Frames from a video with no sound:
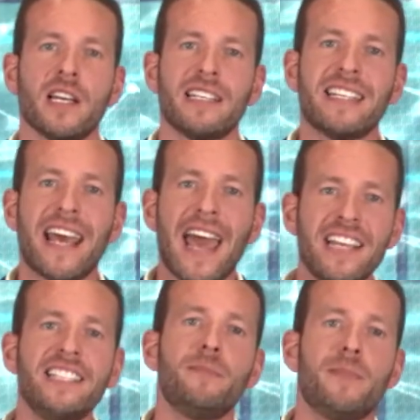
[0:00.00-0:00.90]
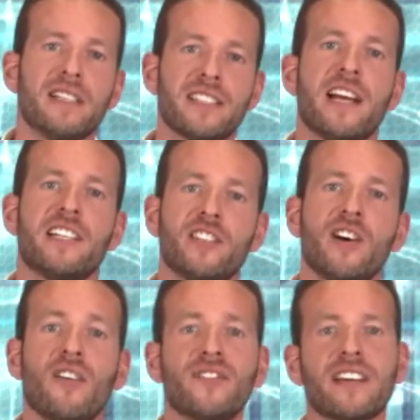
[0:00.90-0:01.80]
The 80%
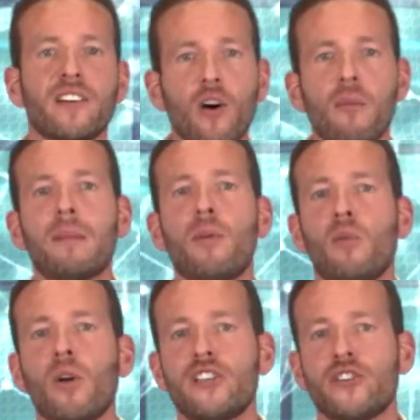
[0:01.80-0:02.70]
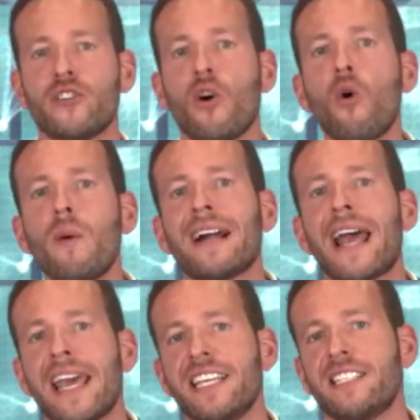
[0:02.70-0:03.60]
of the global population over
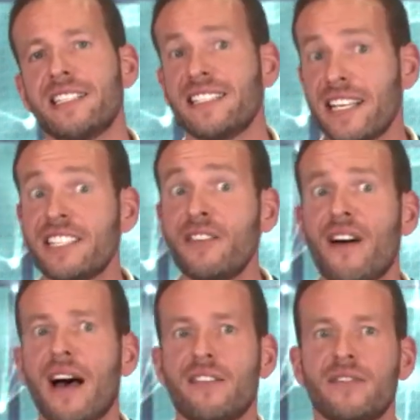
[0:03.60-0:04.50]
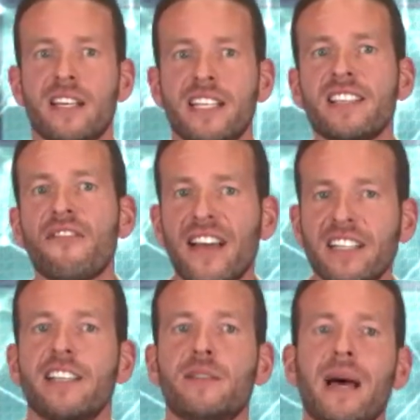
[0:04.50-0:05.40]
age 65 is
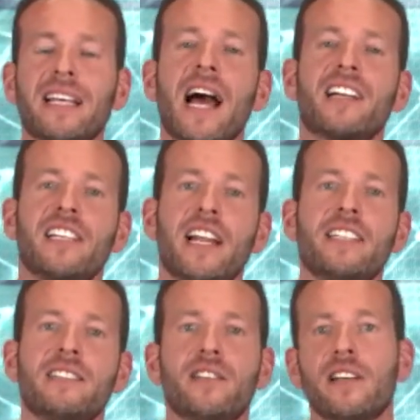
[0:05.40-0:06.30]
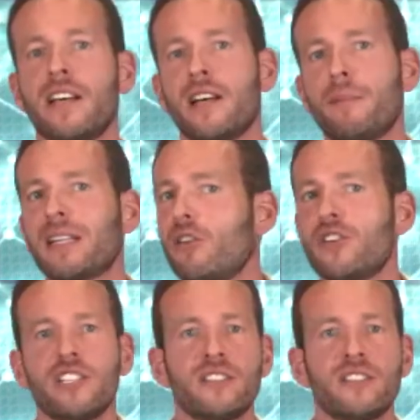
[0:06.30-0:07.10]
affected by cartilage pathologies,